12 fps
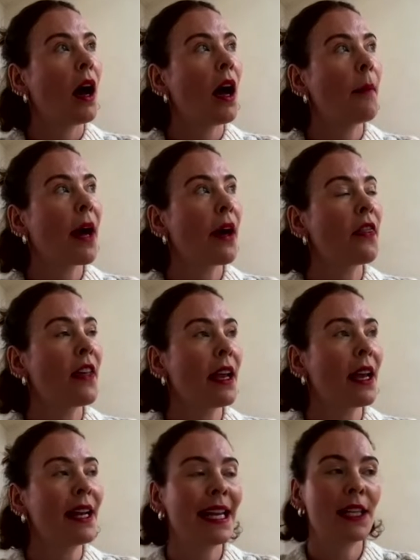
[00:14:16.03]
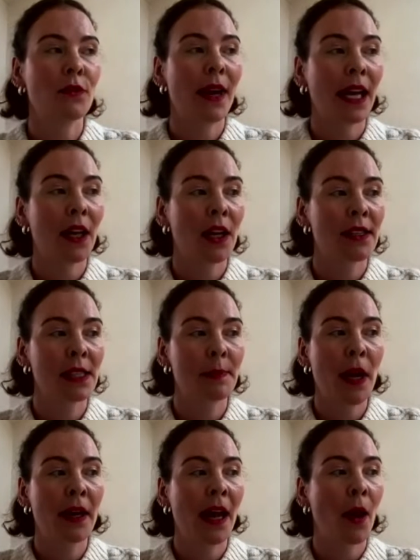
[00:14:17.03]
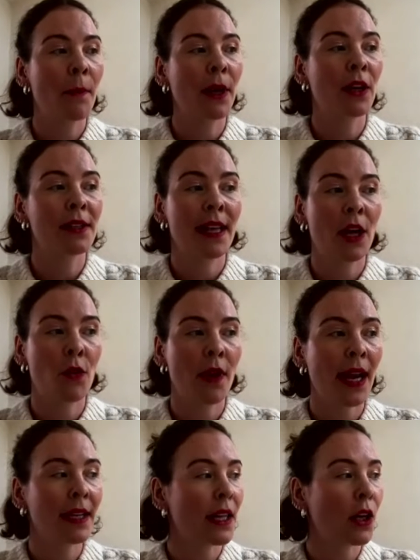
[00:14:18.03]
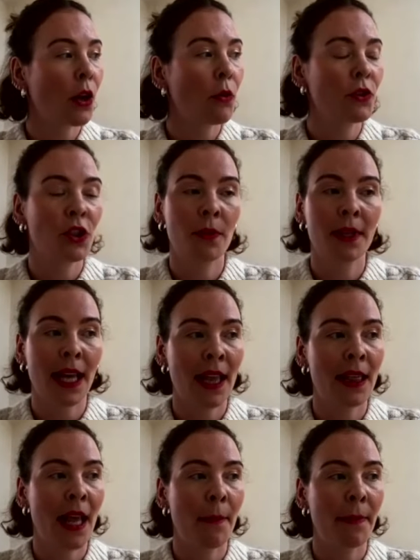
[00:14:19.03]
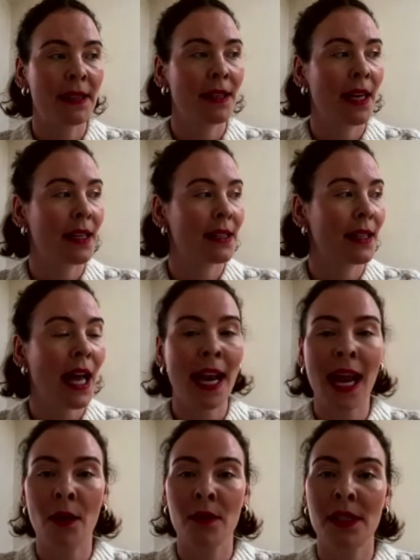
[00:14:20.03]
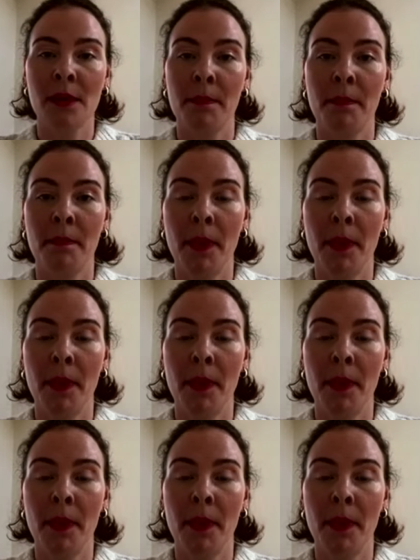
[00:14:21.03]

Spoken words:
I think a leader recognises burnout because they create a culture within their business that allows the